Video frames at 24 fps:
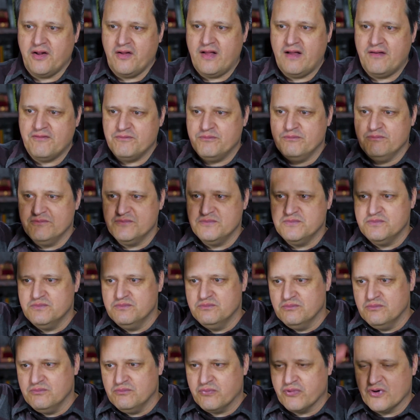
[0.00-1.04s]
I'll have
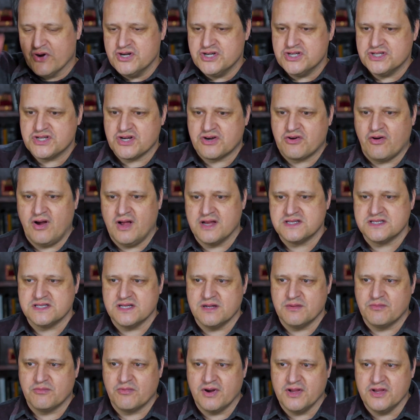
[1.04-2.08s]
bridges across
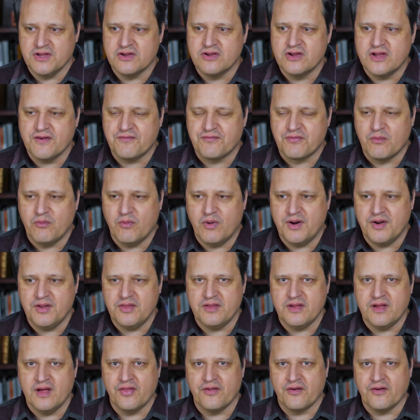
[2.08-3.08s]
them, right? You can get from one to the